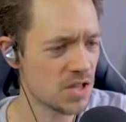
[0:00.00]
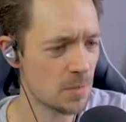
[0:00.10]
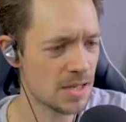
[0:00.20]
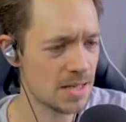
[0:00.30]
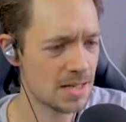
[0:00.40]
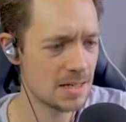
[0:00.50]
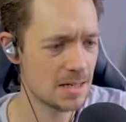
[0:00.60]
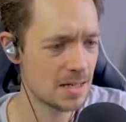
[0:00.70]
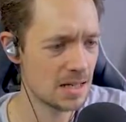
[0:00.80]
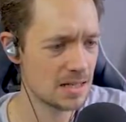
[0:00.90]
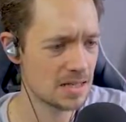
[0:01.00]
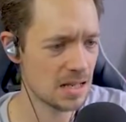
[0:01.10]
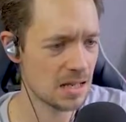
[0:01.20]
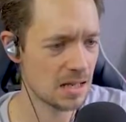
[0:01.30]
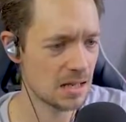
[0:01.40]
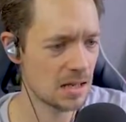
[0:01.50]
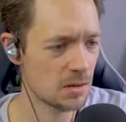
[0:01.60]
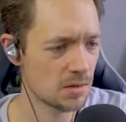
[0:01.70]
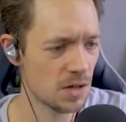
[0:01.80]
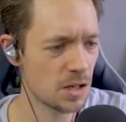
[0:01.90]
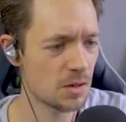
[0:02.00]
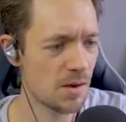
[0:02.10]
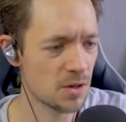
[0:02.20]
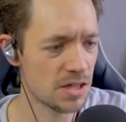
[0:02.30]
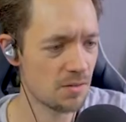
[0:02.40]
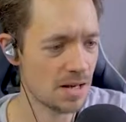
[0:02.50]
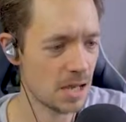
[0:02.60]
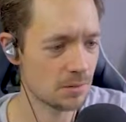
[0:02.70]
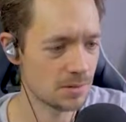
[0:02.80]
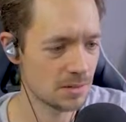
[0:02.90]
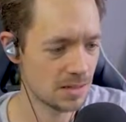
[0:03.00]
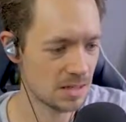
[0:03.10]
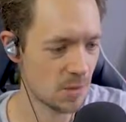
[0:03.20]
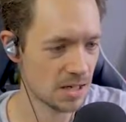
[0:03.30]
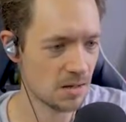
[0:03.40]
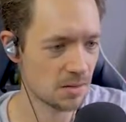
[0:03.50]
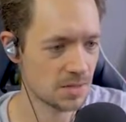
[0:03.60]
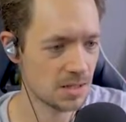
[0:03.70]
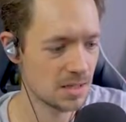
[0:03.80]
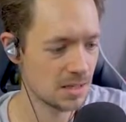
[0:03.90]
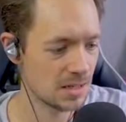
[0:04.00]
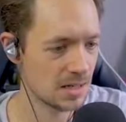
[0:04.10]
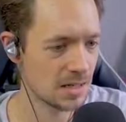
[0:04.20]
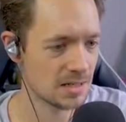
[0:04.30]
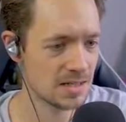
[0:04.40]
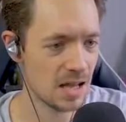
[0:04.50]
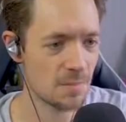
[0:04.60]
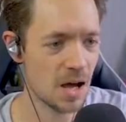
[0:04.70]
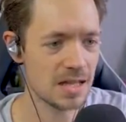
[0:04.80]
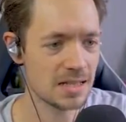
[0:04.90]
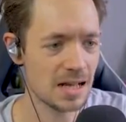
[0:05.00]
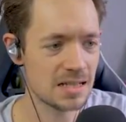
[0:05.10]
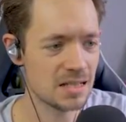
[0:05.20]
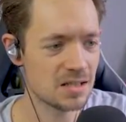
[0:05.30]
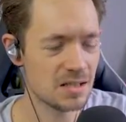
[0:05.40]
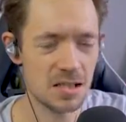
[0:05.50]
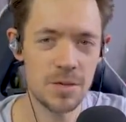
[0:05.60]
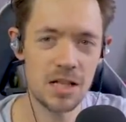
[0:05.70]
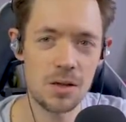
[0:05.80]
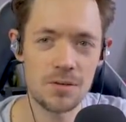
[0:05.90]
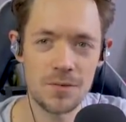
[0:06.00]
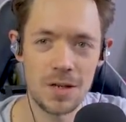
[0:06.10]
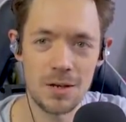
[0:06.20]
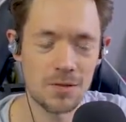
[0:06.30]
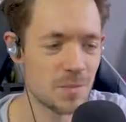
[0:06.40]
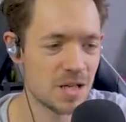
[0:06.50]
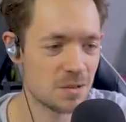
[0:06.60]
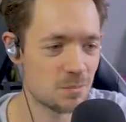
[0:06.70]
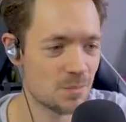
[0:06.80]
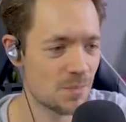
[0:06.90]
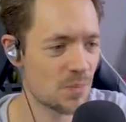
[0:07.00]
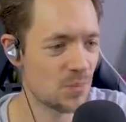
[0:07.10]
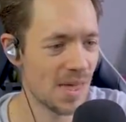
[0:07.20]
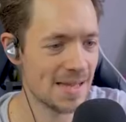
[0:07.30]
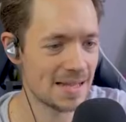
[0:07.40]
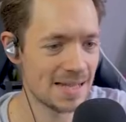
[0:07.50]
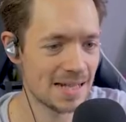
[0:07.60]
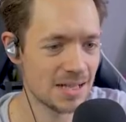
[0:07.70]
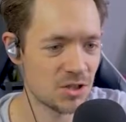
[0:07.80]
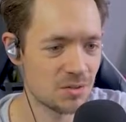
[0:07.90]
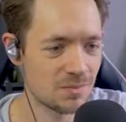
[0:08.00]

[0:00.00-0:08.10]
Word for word: stamping. It's uh, a lot of a lot of everything right now in Minecraft. It's um I, I it's just gonna be a lot of a lot of me just playing and killing and